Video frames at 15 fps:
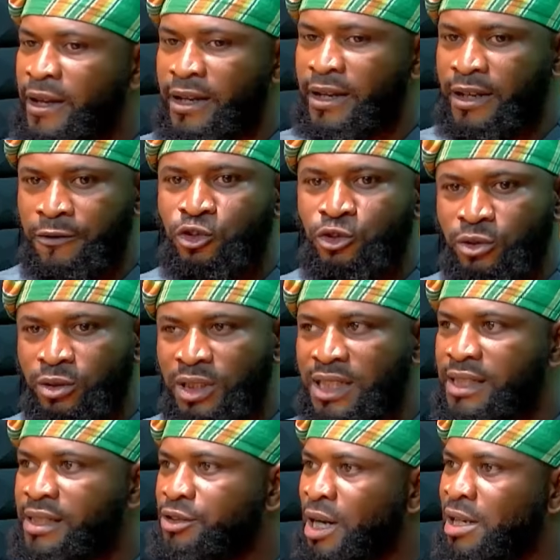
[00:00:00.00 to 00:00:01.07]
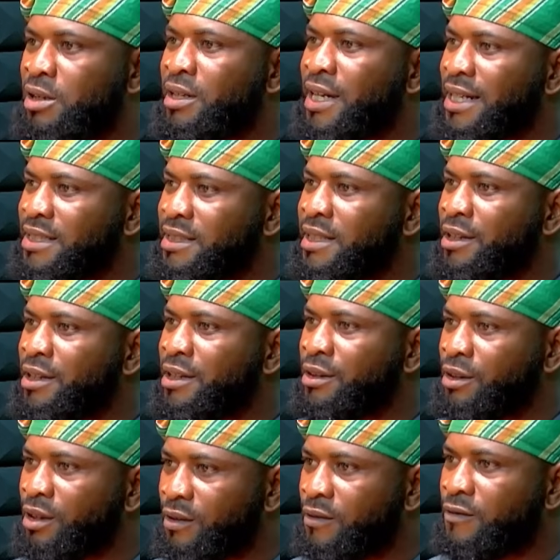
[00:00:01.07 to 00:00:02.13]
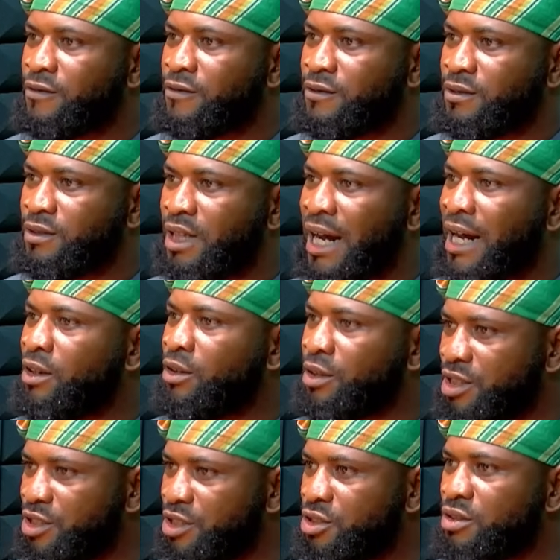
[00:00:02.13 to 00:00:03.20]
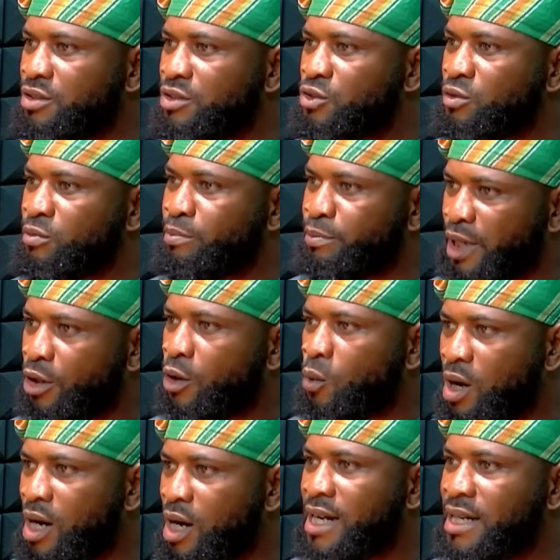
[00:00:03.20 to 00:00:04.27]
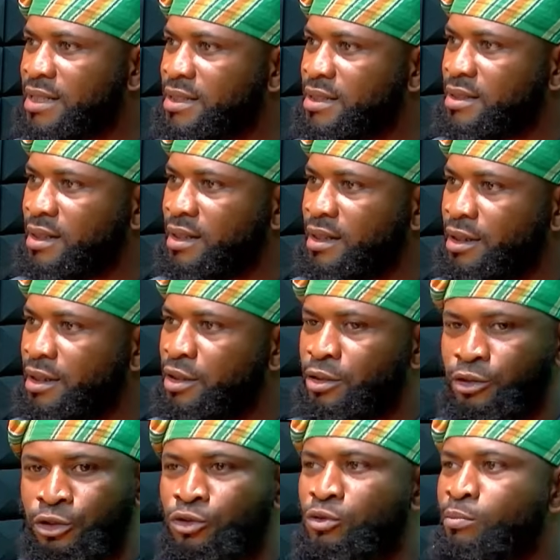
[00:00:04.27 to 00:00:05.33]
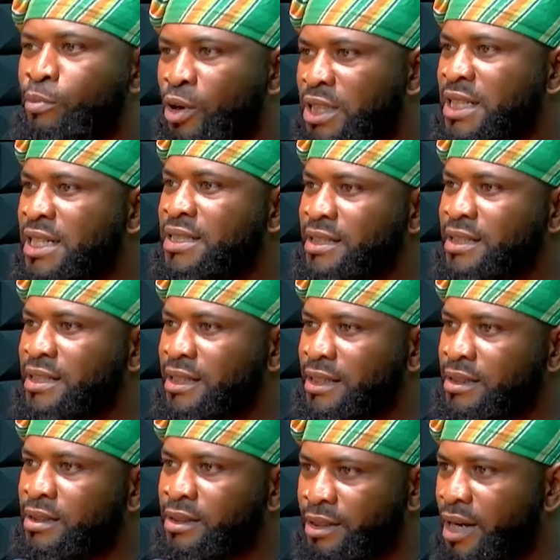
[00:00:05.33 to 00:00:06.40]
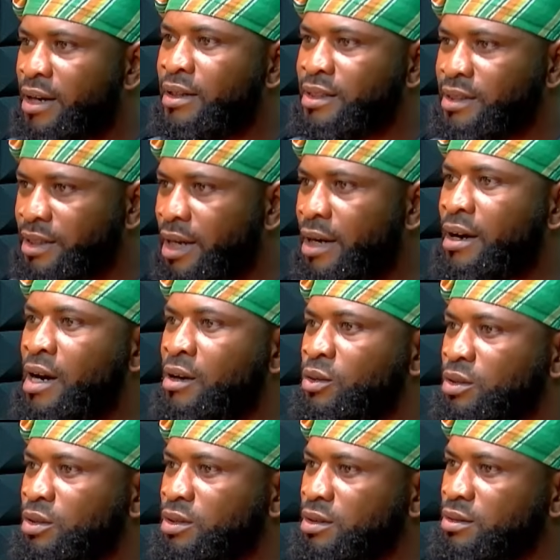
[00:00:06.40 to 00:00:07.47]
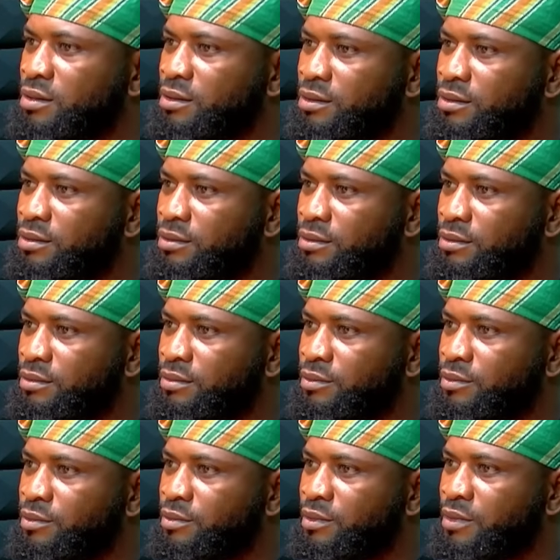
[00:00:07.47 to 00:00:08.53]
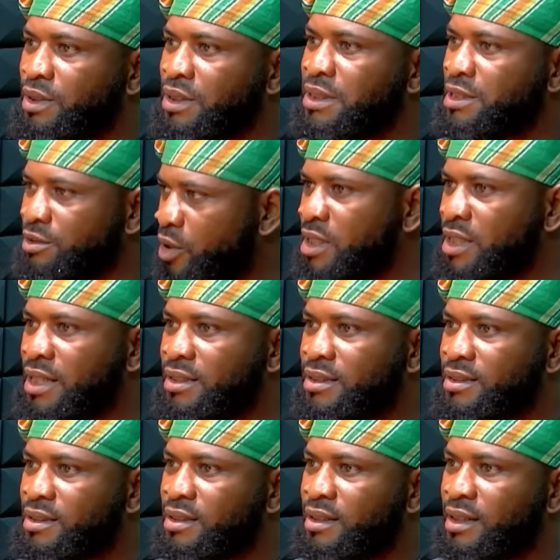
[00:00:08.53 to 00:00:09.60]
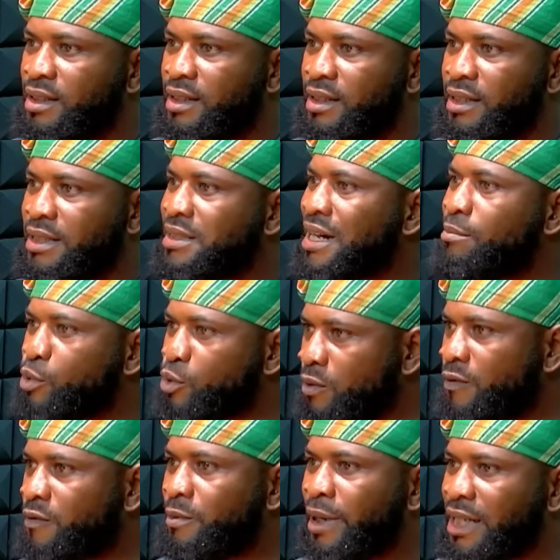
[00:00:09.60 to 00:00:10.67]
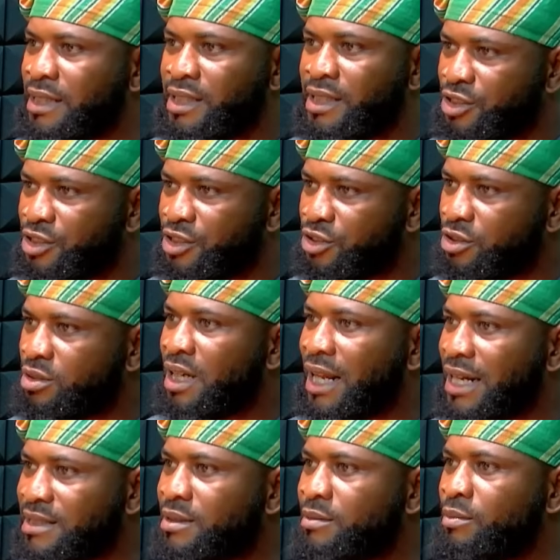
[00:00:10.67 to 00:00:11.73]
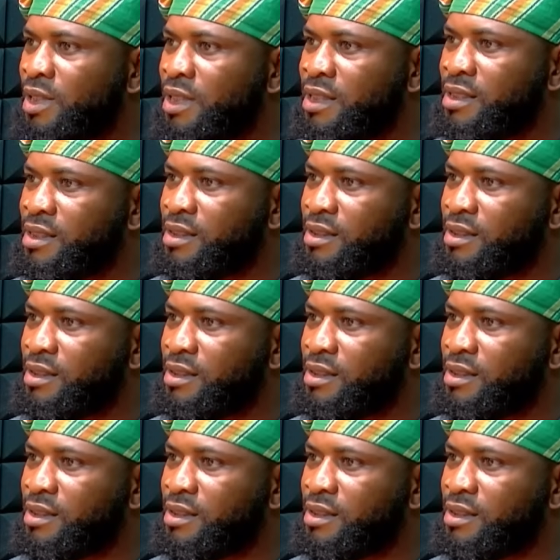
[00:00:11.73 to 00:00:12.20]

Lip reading: If truly you are not getting enough allocations to pay your workers, you do budgeting year in, year out. This budget is approved by the National Assembly.